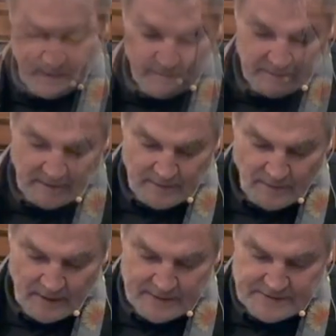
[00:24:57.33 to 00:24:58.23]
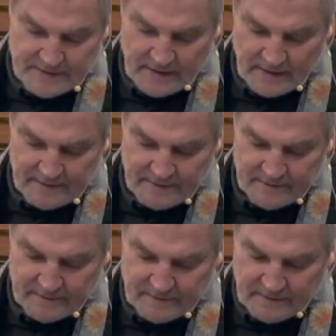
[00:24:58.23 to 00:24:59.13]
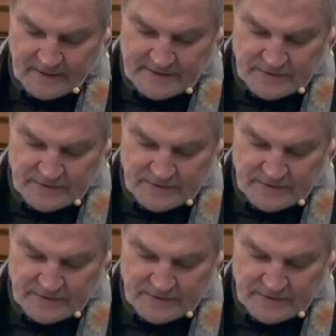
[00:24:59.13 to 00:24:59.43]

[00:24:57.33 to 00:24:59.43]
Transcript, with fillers: but otherwise, the case